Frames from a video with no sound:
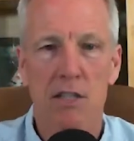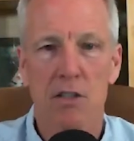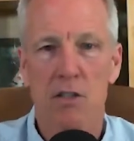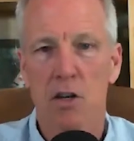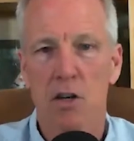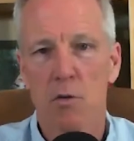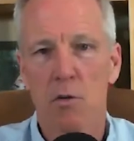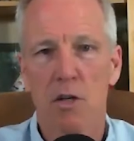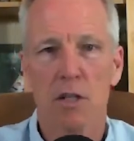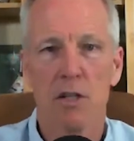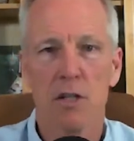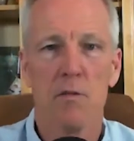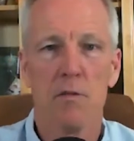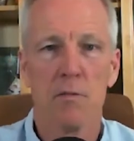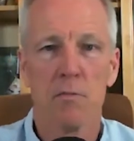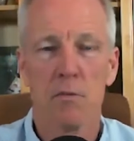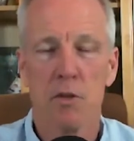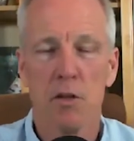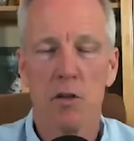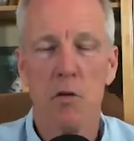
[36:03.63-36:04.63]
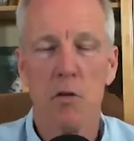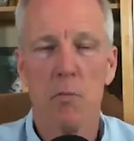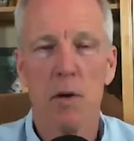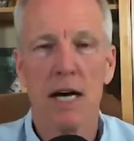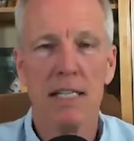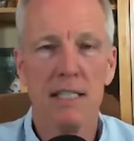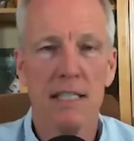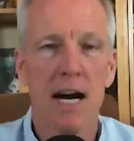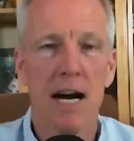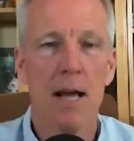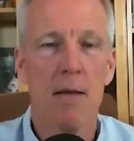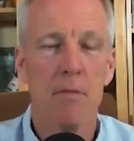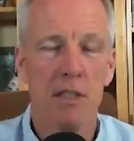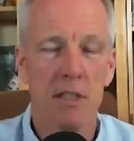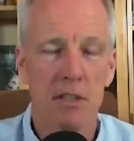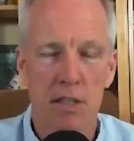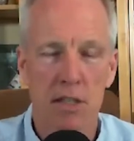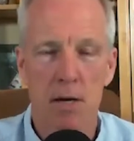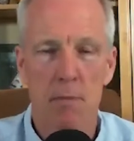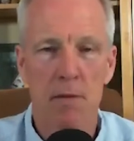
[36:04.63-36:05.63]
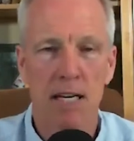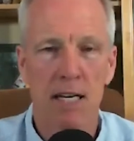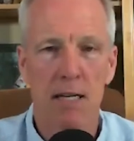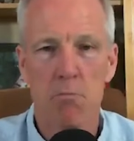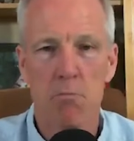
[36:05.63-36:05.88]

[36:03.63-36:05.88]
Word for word: oh, we're going to go buy diamonds. I'll make them,